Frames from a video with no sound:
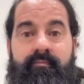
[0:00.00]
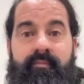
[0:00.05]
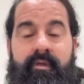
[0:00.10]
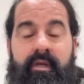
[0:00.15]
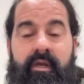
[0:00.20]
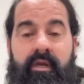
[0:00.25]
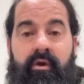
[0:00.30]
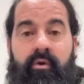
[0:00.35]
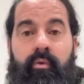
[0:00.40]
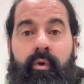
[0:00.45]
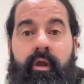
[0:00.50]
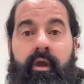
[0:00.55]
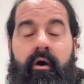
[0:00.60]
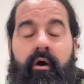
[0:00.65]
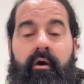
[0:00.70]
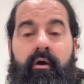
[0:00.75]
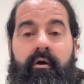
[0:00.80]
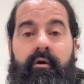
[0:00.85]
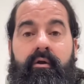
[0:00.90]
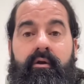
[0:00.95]
Here we
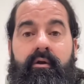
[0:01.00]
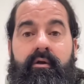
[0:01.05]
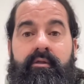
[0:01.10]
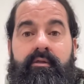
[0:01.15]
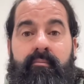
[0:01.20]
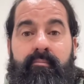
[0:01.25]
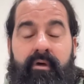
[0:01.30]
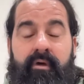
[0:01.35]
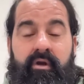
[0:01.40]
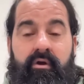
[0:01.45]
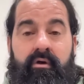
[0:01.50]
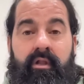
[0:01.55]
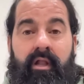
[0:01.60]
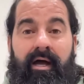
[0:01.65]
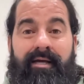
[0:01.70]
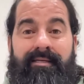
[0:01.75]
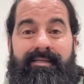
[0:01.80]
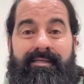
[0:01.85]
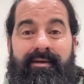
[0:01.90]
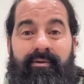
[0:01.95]
are. The middle
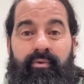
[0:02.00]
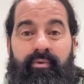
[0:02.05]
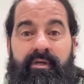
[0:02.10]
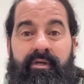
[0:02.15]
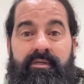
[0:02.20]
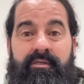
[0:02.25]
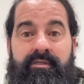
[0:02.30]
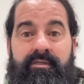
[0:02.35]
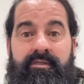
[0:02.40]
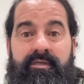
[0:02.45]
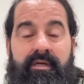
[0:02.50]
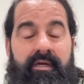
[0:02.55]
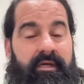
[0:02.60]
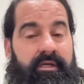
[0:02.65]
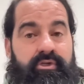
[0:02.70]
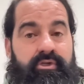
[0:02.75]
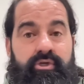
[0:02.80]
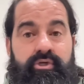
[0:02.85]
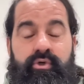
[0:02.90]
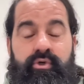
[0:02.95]
class at risk,
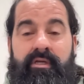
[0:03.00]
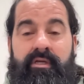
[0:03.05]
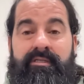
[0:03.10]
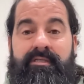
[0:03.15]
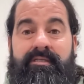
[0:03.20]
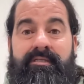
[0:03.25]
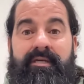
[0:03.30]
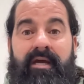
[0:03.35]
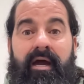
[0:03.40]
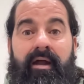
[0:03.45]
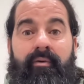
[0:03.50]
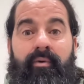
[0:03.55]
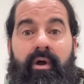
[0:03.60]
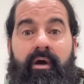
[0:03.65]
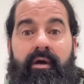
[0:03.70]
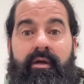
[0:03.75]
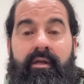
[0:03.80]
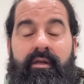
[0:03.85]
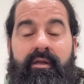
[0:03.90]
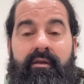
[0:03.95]
interest rates
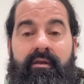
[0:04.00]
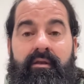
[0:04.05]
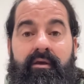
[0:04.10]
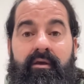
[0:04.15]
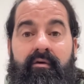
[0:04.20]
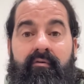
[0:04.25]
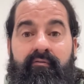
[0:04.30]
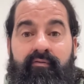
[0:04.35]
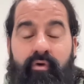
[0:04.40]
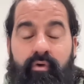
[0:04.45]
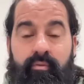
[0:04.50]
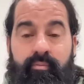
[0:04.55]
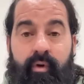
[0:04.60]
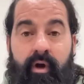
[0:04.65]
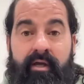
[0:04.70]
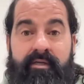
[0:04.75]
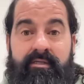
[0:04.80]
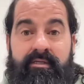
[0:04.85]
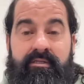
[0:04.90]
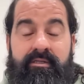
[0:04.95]
skyrocketing, food
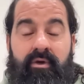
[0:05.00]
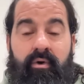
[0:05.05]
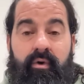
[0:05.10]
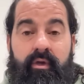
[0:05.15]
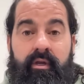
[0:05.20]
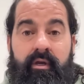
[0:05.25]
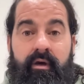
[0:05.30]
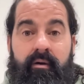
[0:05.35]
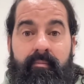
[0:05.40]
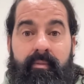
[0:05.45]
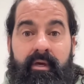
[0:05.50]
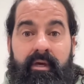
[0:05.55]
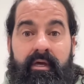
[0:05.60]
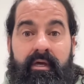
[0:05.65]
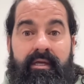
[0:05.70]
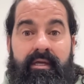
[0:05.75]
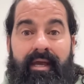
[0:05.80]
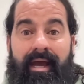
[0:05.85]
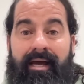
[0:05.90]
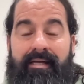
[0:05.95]
prices going up,
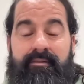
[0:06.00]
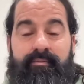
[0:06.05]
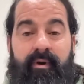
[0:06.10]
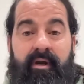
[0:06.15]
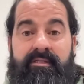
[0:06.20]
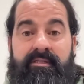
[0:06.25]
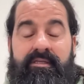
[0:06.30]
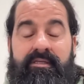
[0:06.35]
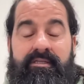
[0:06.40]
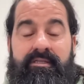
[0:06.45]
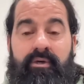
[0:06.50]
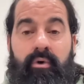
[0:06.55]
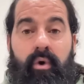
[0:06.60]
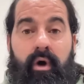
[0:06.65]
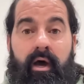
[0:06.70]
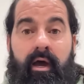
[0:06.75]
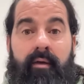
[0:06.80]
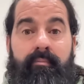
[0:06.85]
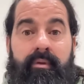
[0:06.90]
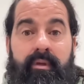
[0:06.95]
gas prices so
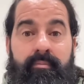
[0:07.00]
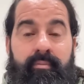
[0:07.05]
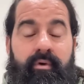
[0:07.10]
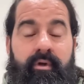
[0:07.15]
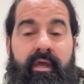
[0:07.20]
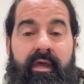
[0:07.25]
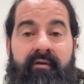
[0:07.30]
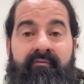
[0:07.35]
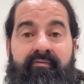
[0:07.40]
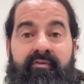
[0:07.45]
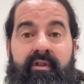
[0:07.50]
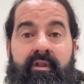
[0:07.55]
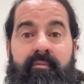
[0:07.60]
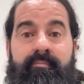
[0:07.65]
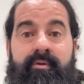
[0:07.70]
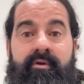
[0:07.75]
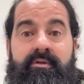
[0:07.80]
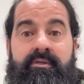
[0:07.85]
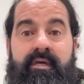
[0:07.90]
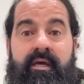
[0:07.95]
high people can't fill
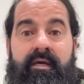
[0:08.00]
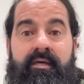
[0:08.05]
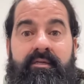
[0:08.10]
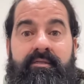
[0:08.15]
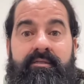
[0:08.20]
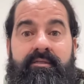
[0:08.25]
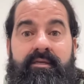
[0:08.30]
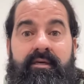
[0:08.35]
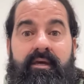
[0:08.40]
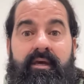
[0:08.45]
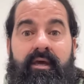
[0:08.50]
up their tanks,